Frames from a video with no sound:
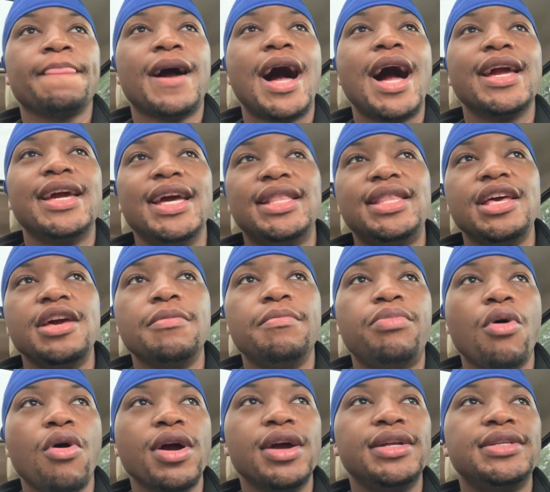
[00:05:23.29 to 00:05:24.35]
I get the
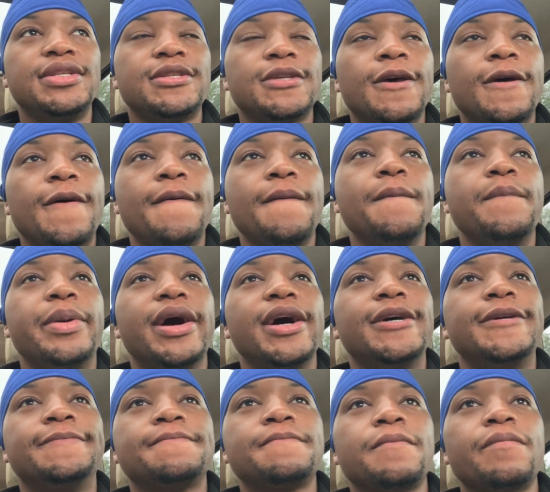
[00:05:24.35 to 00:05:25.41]
importance,
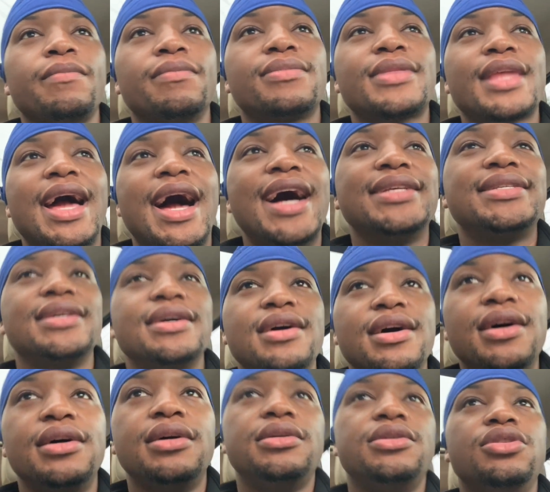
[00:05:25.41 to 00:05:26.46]
but as
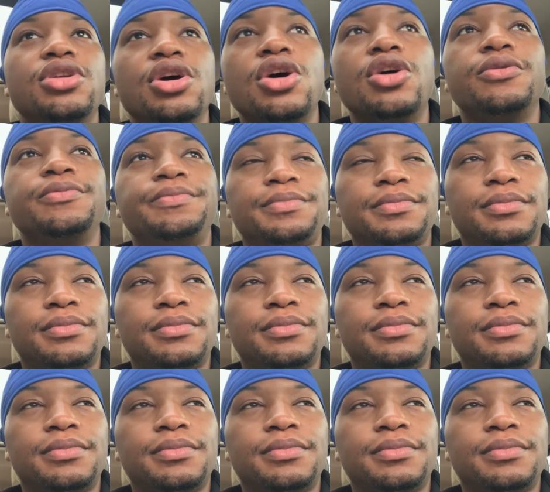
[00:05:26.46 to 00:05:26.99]
a, you know,